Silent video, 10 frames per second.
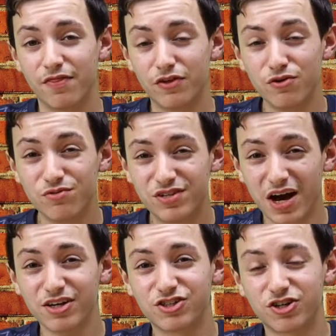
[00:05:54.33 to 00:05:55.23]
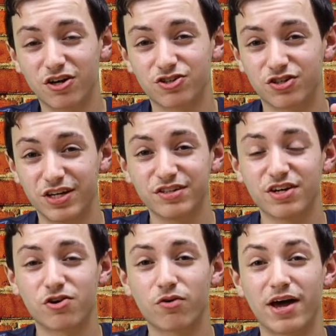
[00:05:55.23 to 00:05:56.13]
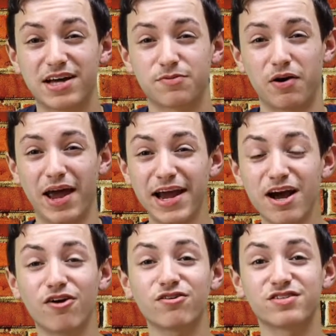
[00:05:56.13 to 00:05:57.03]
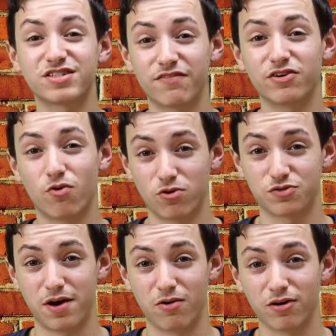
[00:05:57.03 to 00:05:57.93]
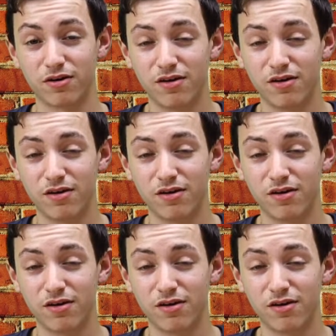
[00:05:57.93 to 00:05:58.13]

the new Dodge Charger King Daytona has about 807 horsepower,